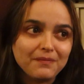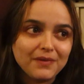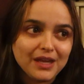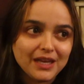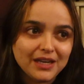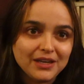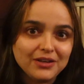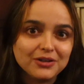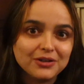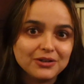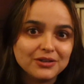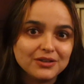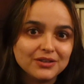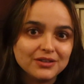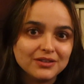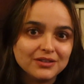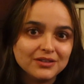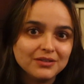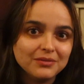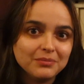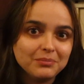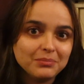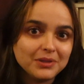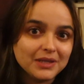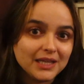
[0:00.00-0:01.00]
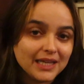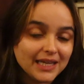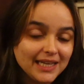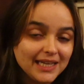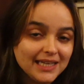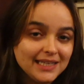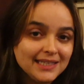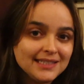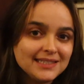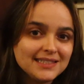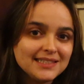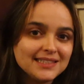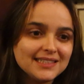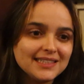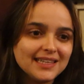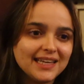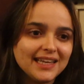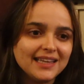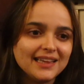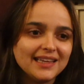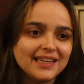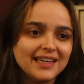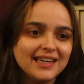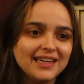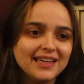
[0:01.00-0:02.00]
in your place
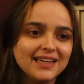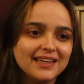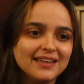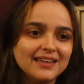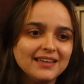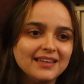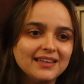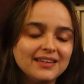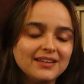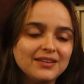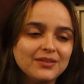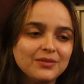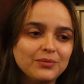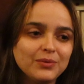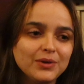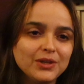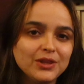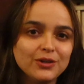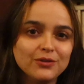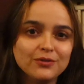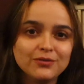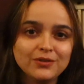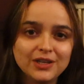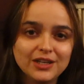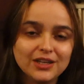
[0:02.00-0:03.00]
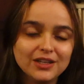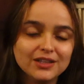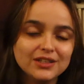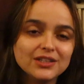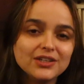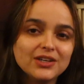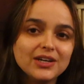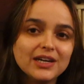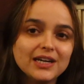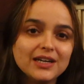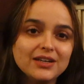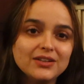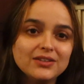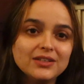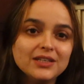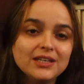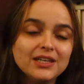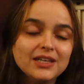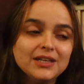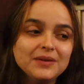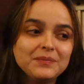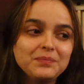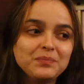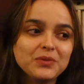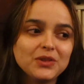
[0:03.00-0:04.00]
and like with your feet on the ground,
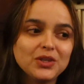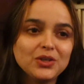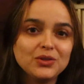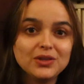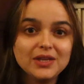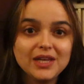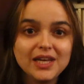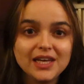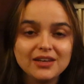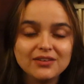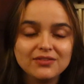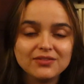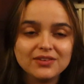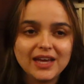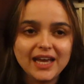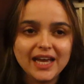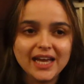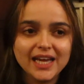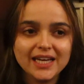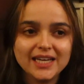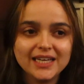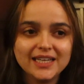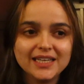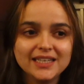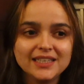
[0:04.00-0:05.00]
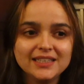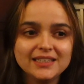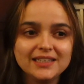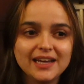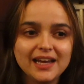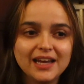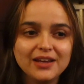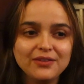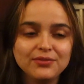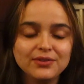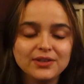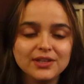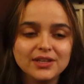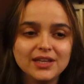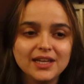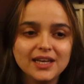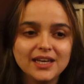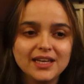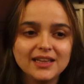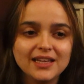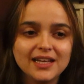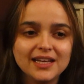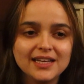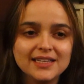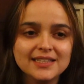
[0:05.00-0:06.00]
you leave. And I feel
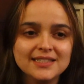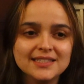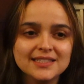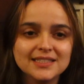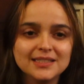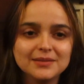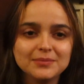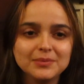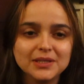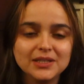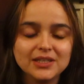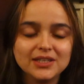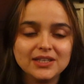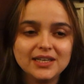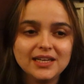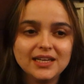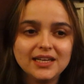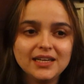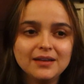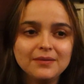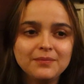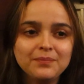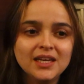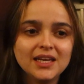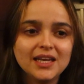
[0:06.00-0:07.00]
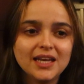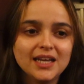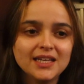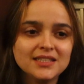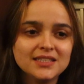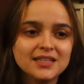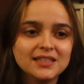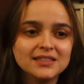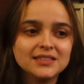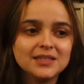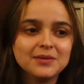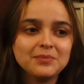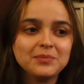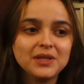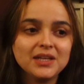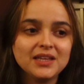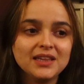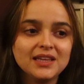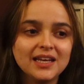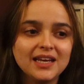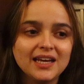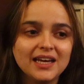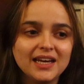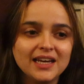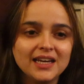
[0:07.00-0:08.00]
like that instability, it's not something
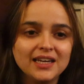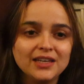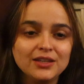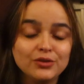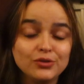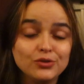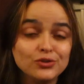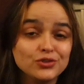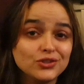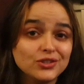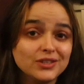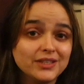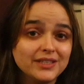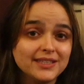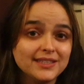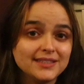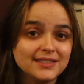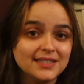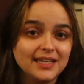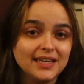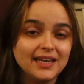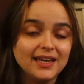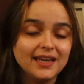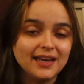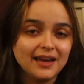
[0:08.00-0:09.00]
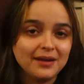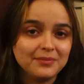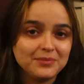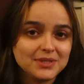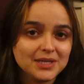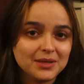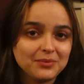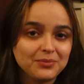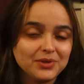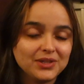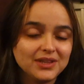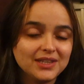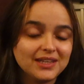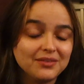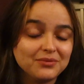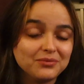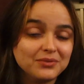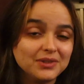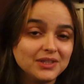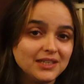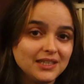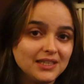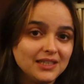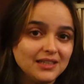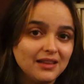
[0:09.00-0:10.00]
that I usually seek. I'm someone that
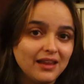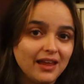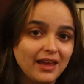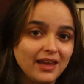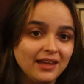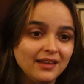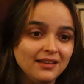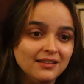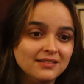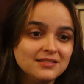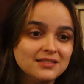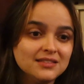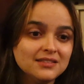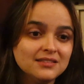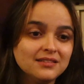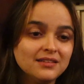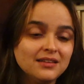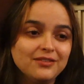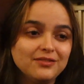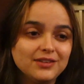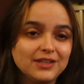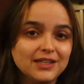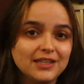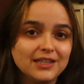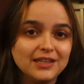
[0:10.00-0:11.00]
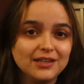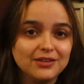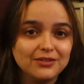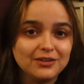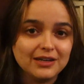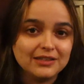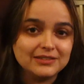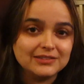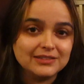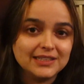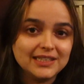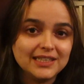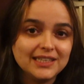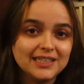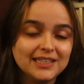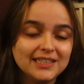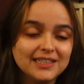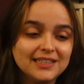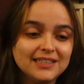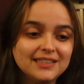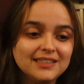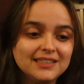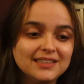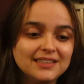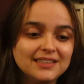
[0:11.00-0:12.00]
really likes feeling grounded
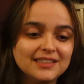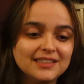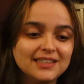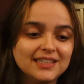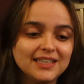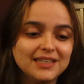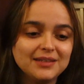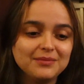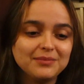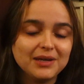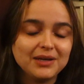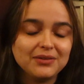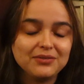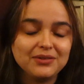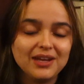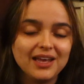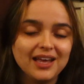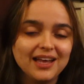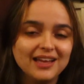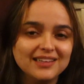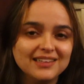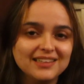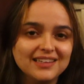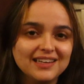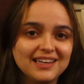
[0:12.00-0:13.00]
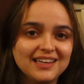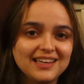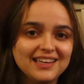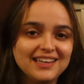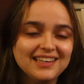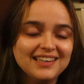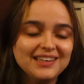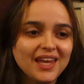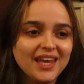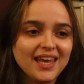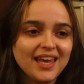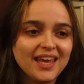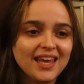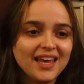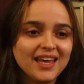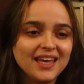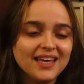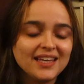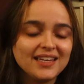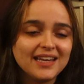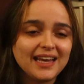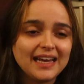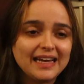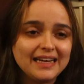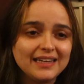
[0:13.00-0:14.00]
in my reality.
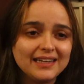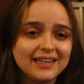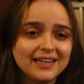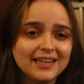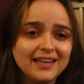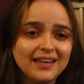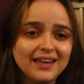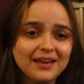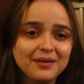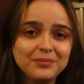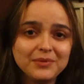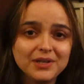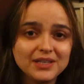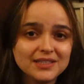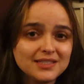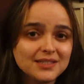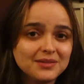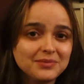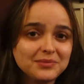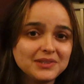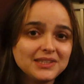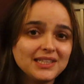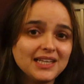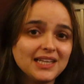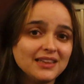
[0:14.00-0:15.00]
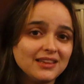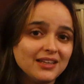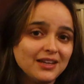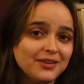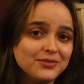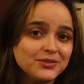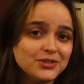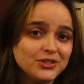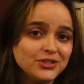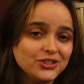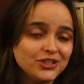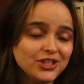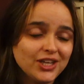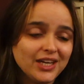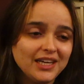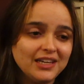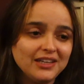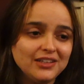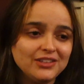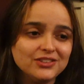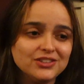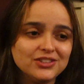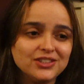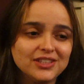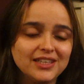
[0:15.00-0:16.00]
And I am not someone that loves
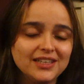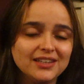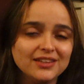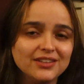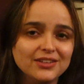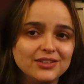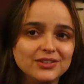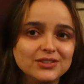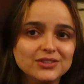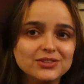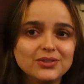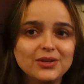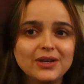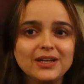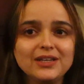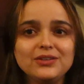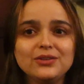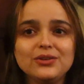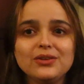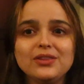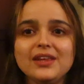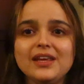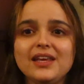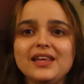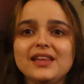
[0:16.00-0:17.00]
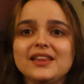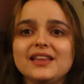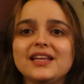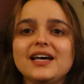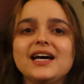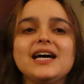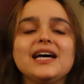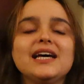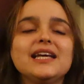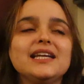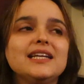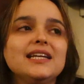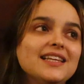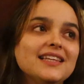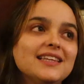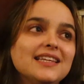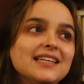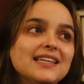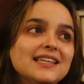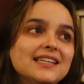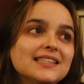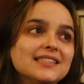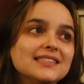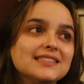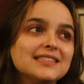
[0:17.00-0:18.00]
change either. So I do think that
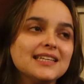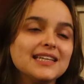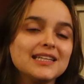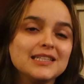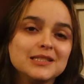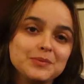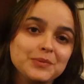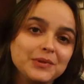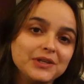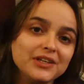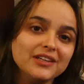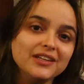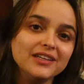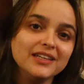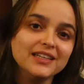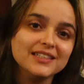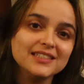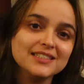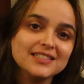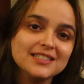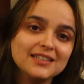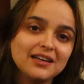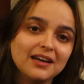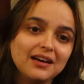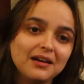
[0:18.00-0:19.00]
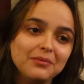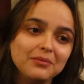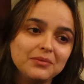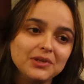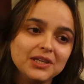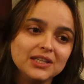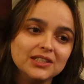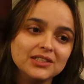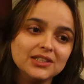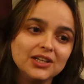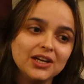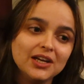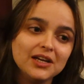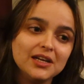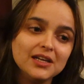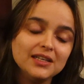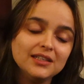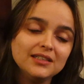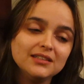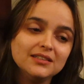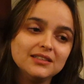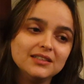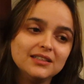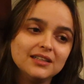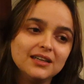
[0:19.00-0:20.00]
this experience taught me a lot
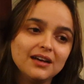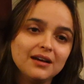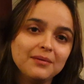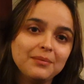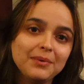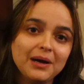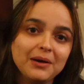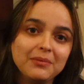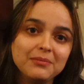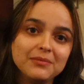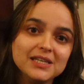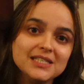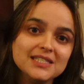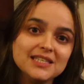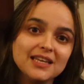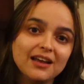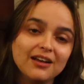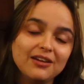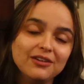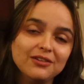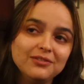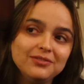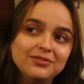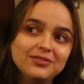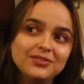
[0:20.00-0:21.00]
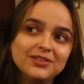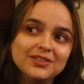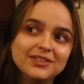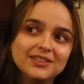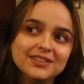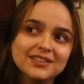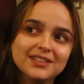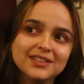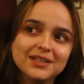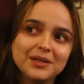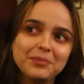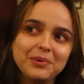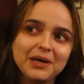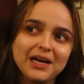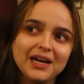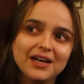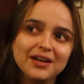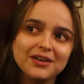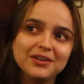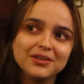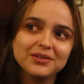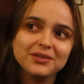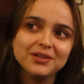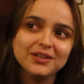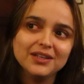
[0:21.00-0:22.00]
about myself,
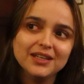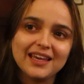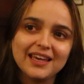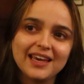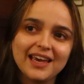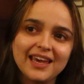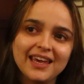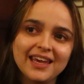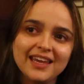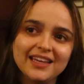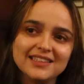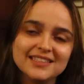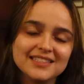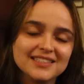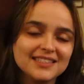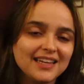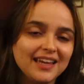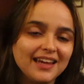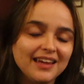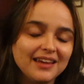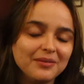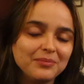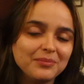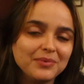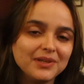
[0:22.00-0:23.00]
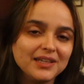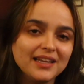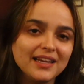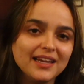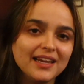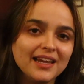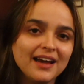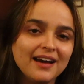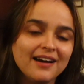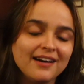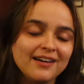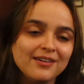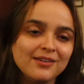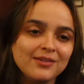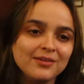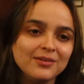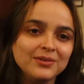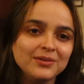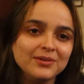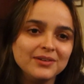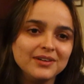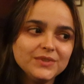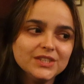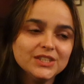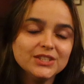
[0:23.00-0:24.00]
about, I hate to say it, but like
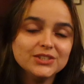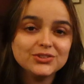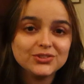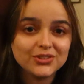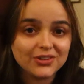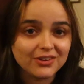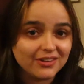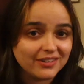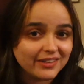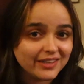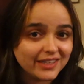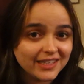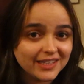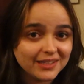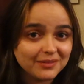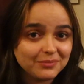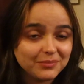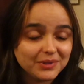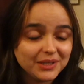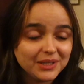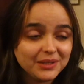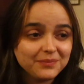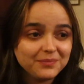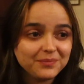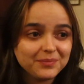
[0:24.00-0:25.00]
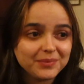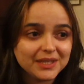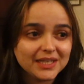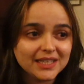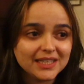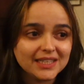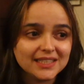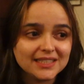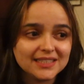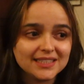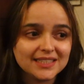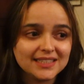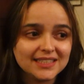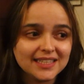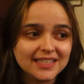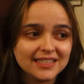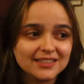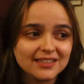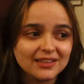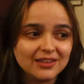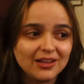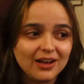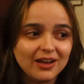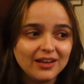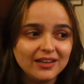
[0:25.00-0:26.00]
how strong I can be, because it takes
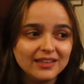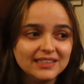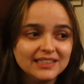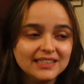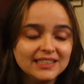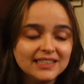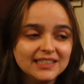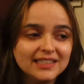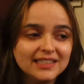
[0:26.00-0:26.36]
a lot